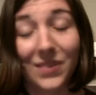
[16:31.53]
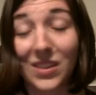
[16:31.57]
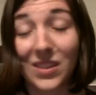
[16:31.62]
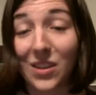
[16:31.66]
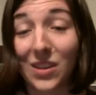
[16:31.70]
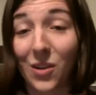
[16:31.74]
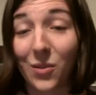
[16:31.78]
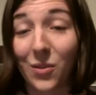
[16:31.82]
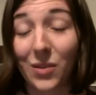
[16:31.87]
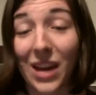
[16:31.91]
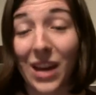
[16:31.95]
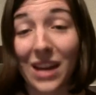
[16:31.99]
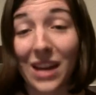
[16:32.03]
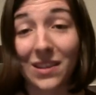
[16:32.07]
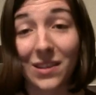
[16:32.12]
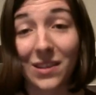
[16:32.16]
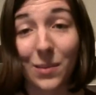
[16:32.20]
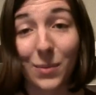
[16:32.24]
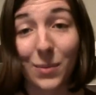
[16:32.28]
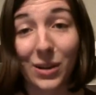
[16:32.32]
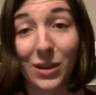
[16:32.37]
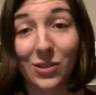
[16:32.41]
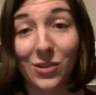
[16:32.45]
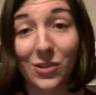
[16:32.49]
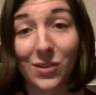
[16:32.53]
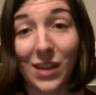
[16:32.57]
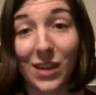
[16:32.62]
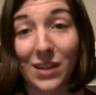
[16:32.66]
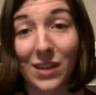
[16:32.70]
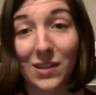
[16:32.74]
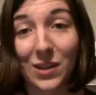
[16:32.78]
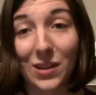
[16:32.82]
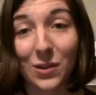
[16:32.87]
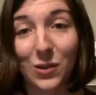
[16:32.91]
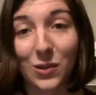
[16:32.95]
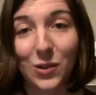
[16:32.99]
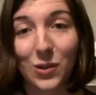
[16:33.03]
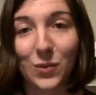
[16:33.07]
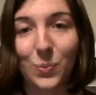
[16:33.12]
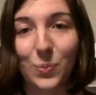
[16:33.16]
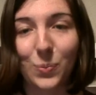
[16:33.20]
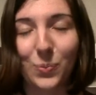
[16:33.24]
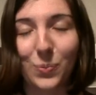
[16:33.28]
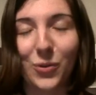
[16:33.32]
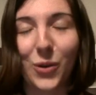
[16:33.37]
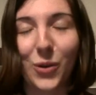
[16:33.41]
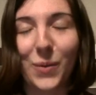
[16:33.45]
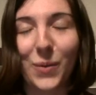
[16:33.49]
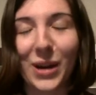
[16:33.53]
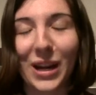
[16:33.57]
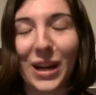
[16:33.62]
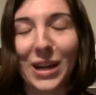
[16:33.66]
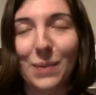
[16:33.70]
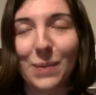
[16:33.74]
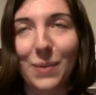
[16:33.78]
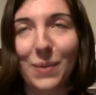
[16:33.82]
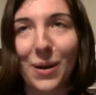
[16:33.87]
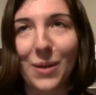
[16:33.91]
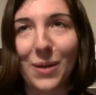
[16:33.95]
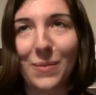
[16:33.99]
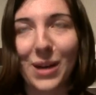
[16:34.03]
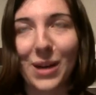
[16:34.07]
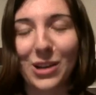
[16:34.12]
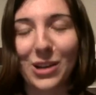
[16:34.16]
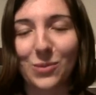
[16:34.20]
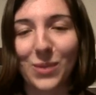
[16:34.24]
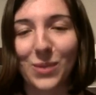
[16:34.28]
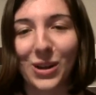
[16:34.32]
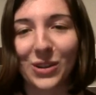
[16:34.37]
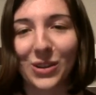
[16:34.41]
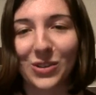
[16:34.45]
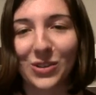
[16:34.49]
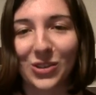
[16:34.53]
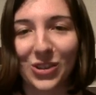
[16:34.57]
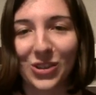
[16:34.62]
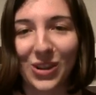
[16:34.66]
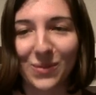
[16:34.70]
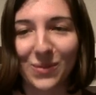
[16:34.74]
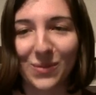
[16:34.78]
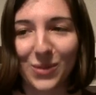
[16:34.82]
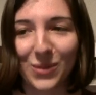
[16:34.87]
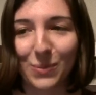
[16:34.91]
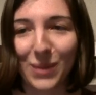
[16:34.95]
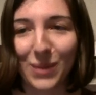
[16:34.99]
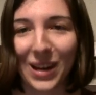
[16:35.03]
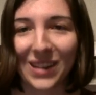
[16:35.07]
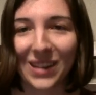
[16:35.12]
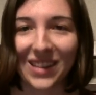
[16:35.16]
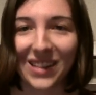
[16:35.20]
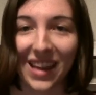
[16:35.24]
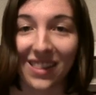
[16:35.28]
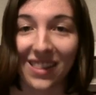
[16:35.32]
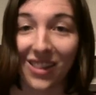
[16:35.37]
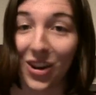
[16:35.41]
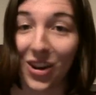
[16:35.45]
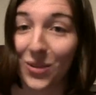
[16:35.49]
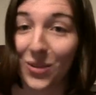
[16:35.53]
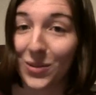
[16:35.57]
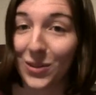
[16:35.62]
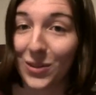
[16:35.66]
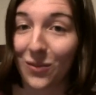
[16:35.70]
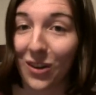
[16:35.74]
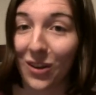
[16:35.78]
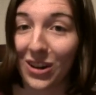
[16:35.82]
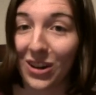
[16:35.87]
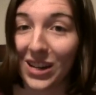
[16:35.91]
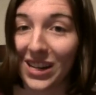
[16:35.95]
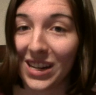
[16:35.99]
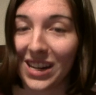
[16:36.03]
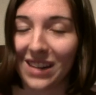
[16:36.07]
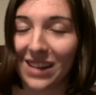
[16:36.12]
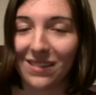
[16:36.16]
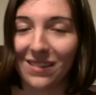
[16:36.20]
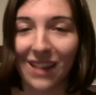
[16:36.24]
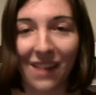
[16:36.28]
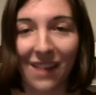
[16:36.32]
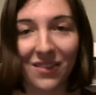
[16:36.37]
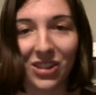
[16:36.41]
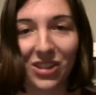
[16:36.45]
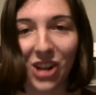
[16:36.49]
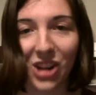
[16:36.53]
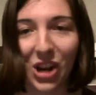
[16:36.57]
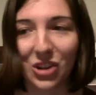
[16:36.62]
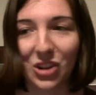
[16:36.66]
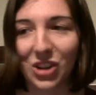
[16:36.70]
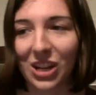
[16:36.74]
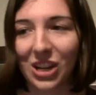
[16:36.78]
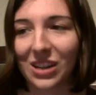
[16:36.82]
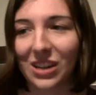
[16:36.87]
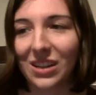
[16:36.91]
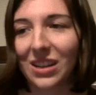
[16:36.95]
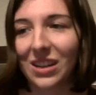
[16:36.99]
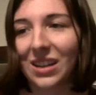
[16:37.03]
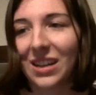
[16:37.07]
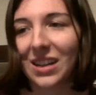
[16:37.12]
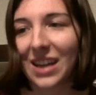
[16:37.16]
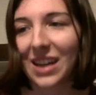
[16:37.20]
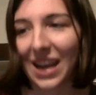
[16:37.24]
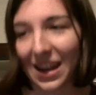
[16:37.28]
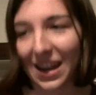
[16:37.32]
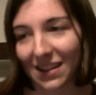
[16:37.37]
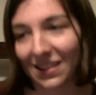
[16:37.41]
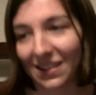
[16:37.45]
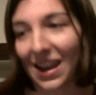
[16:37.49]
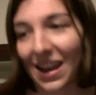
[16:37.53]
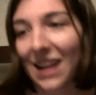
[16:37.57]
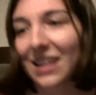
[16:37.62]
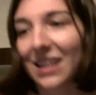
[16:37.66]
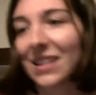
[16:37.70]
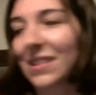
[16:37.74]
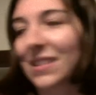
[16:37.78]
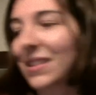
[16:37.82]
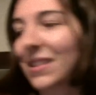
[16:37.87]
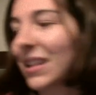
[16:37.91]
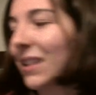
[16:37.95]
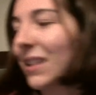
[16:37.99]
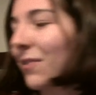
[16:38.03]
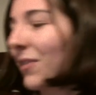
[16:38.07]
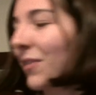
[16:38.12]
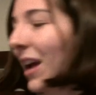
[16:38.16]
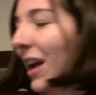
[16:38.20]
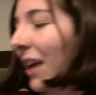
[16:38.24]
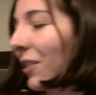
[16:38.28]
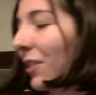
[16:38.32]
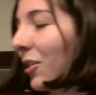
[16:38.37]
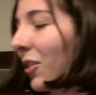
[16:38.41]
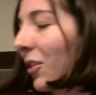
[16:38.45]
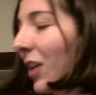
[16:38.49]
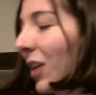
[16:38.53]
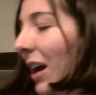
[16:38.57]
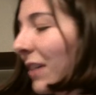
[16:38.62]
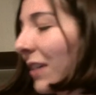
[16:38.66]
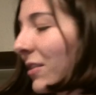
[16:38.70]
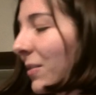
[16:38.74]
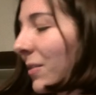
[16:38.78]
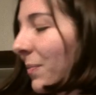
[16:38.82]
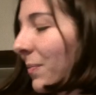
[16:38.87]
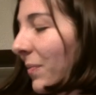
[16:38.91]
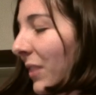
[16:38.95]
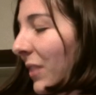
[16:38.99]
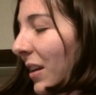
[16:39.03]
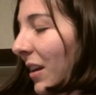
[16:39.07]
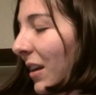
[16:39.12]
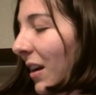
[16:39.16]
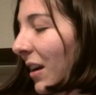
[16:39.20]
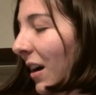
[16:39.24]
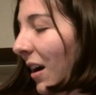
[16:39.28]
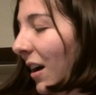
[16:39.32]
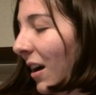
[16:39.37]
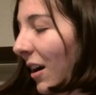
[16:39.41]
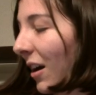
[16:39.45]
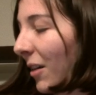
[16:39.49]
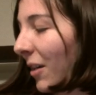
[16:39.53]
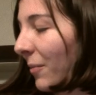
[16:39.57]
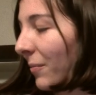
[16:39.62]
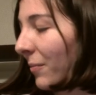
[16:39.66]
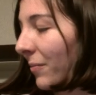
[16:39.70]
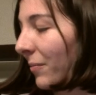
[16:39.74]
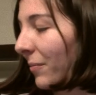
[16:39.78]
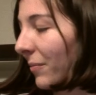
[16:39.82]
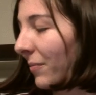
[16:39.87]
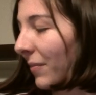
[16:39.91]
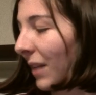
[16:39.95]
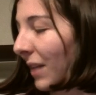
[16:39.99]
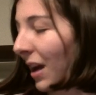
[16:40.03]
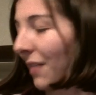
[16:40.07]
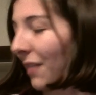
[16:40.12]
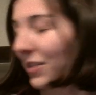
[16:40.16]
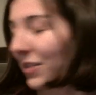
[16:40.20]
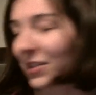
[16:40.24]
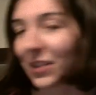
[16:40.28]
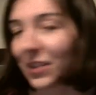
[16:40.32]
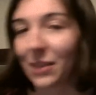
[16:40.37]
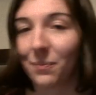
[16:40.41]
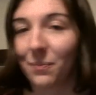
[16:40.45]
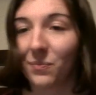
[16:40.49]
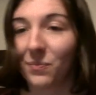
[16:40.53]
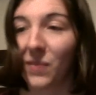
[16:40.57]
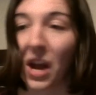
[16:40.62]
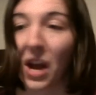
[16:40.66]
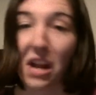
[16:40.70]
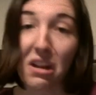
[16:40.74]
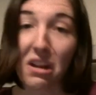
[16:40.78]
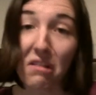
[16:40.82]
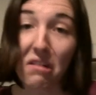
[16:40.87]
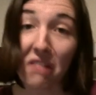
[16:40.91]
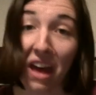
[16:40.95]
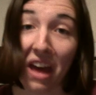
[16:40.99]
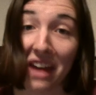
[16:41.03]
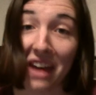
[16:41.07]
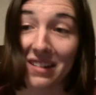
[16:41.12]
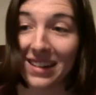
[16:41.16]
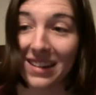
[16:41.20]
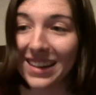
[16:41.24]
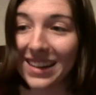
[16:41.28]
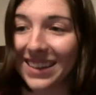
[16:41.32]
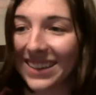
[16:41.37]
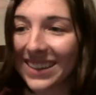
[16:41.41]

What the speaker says: So that is the picture that's used for my Kitty Power Matchmaker streams because I thought it was funny and haven't changed it. And that is, in fact, correct. Obviously. I know that.